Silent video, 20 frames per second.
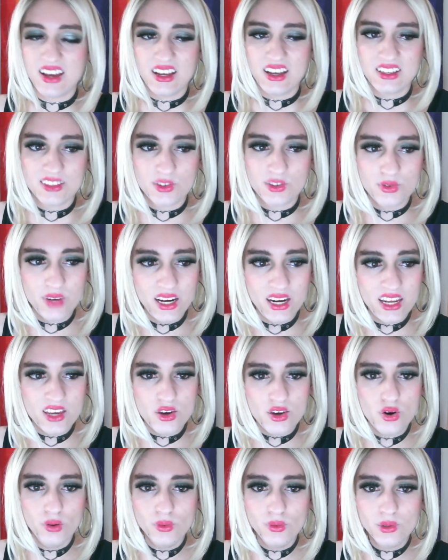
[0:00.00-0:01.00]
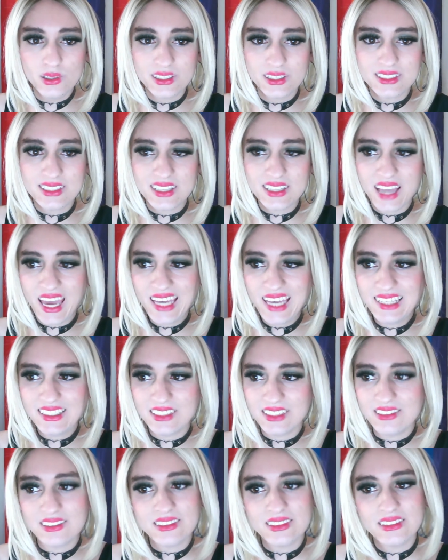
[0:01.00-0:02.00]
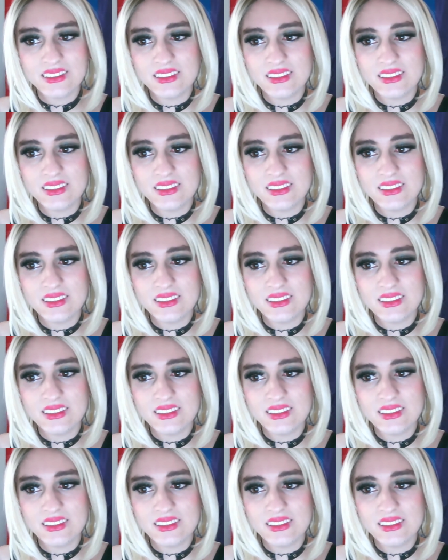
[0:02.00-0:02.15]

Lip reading: It's really cool. It's an A tier.